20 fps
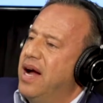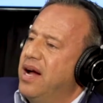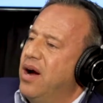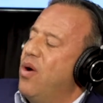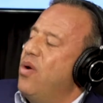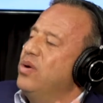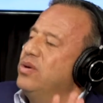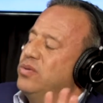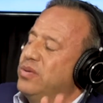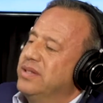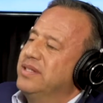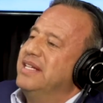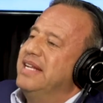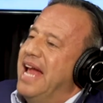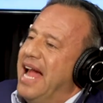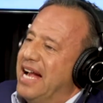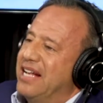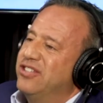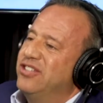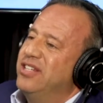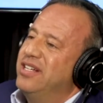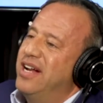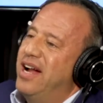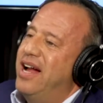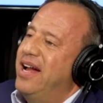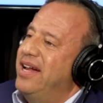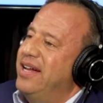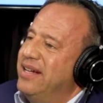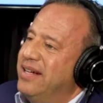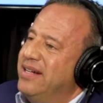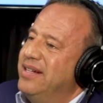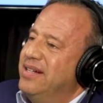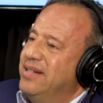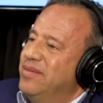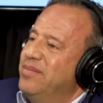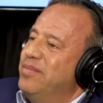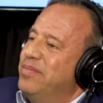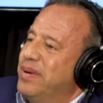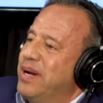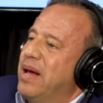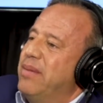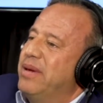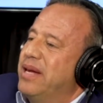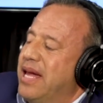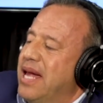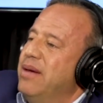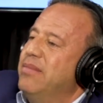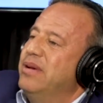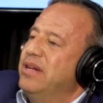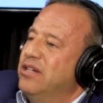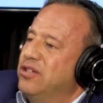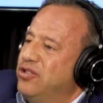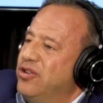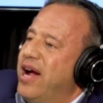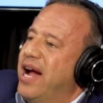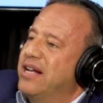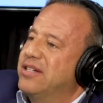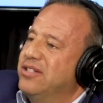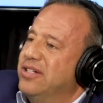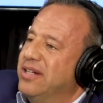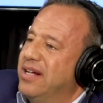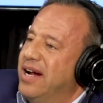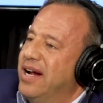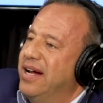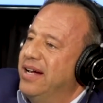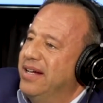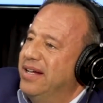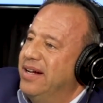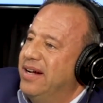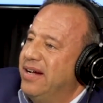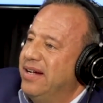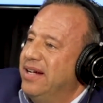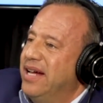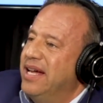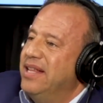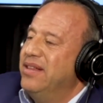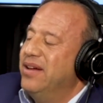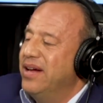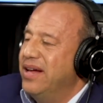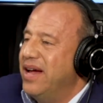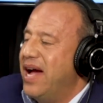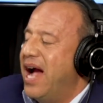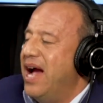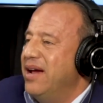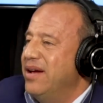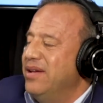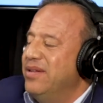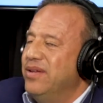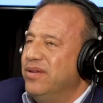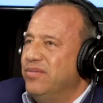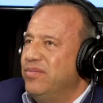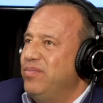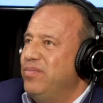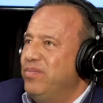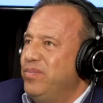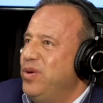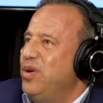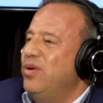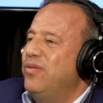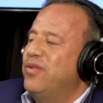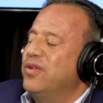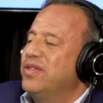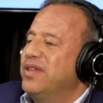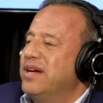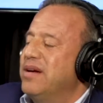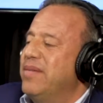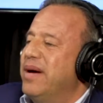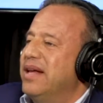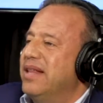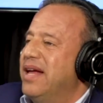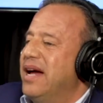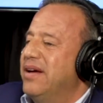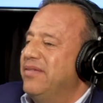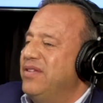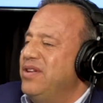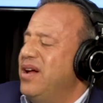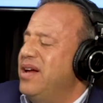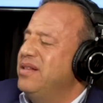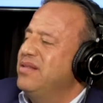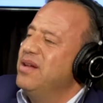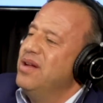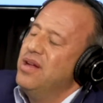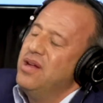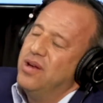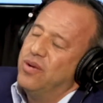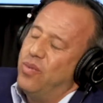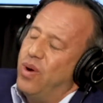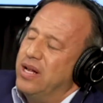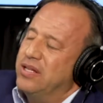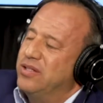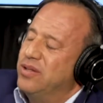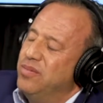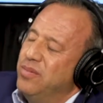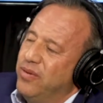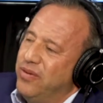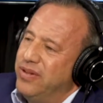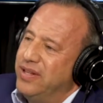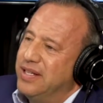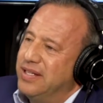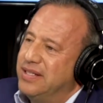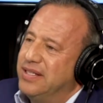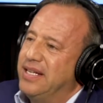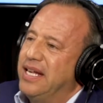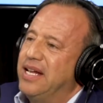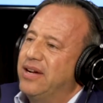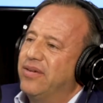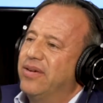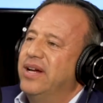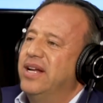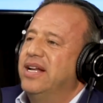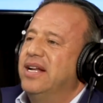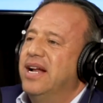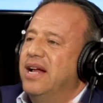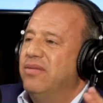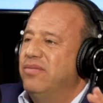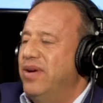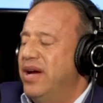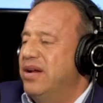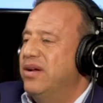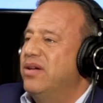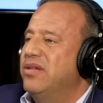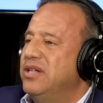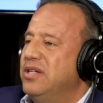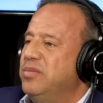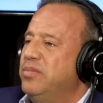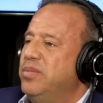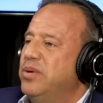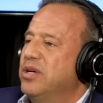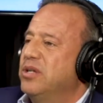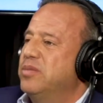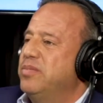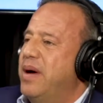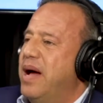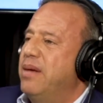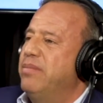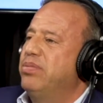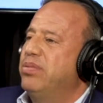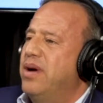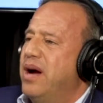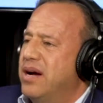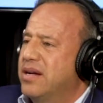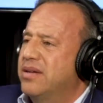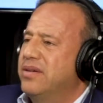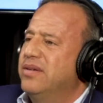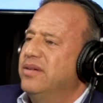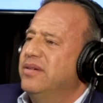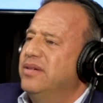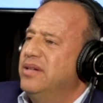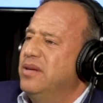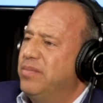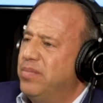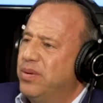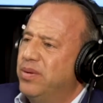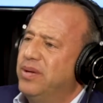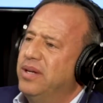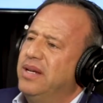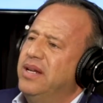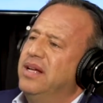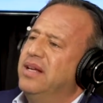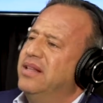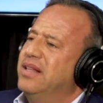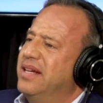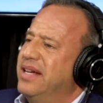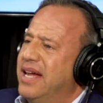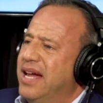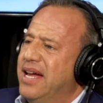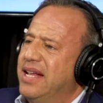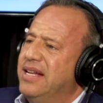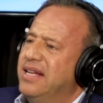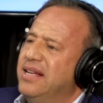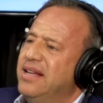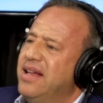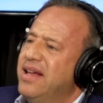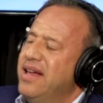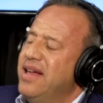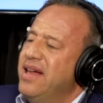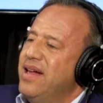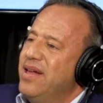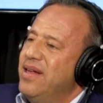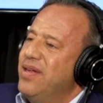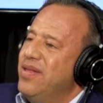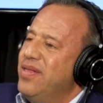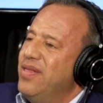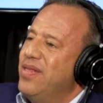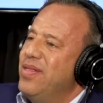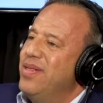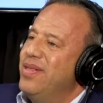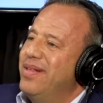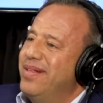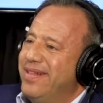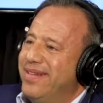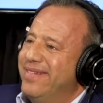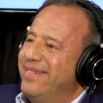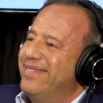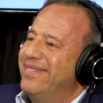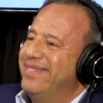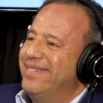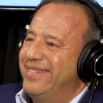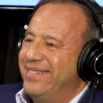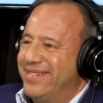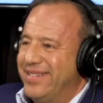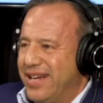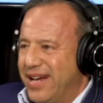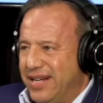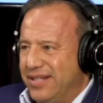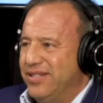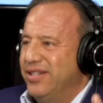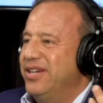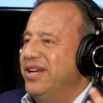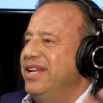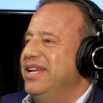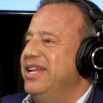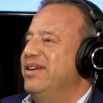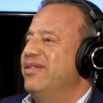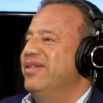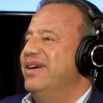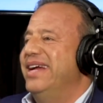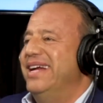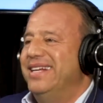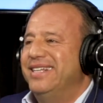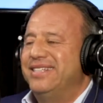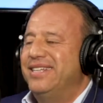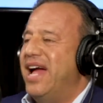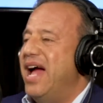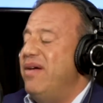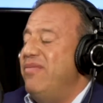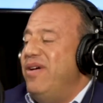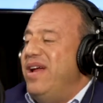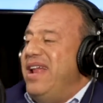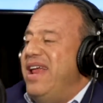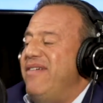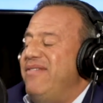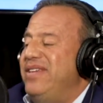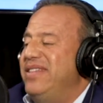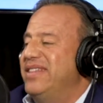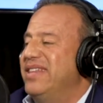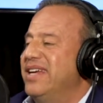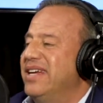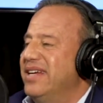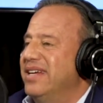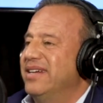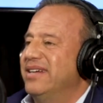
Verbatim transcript: i always was an action guy but i became an attraction guy and the I, and the beautiful thing in my life, you know, I watched the movie The Secret, and I read all these books, Bob Proctor and Napoleon Hill again, and Science of Getting Rich, Science of Getting Rich. I read everything by